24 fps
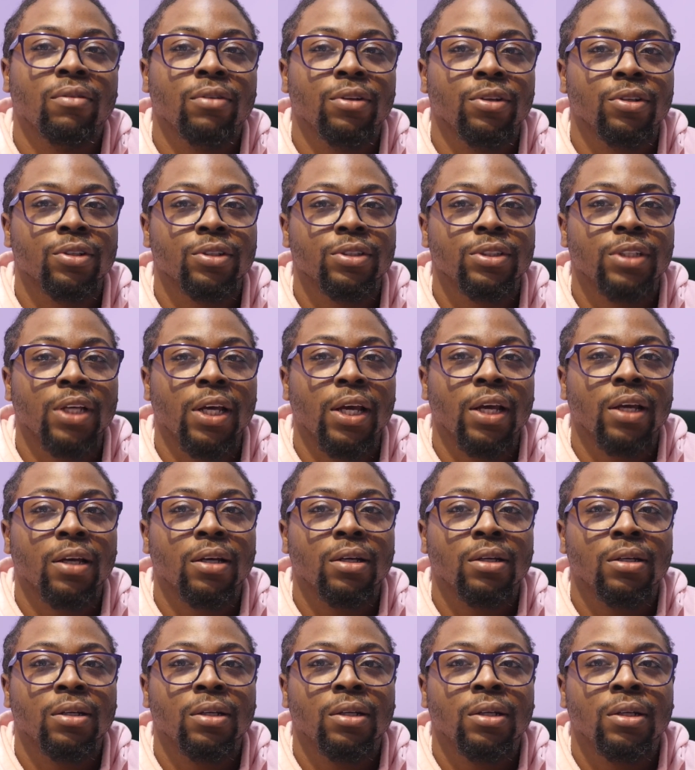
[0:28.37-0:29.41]
in your
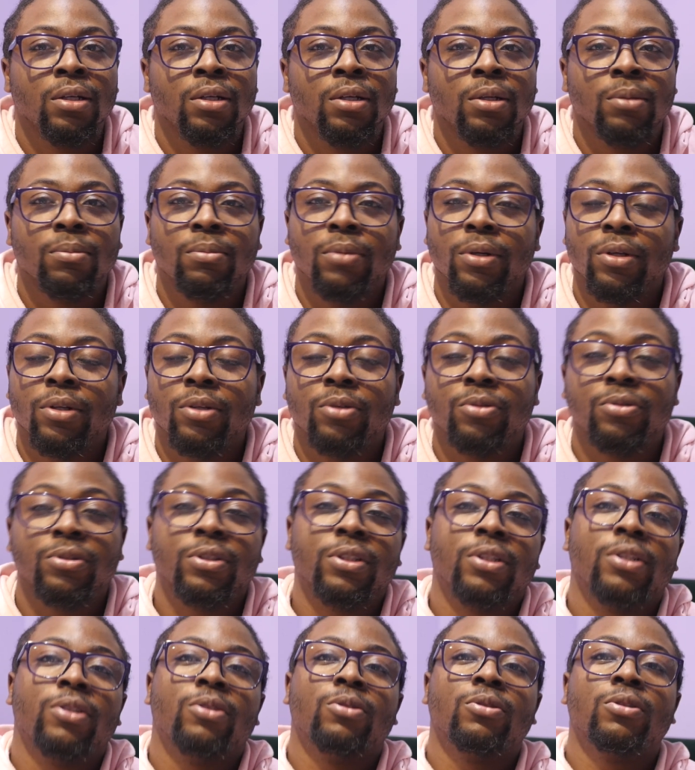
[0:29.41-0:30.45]
tank but don't
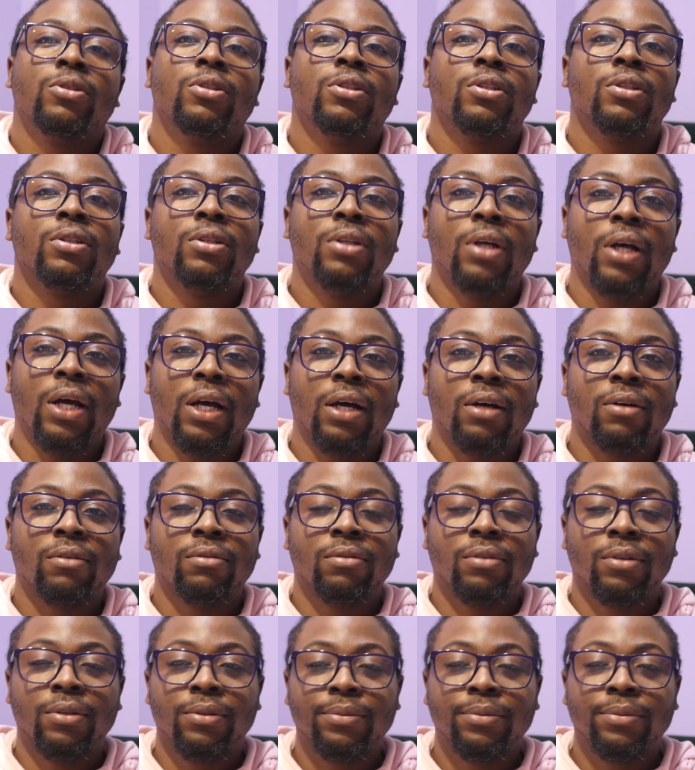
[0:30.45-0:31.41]
think you could have.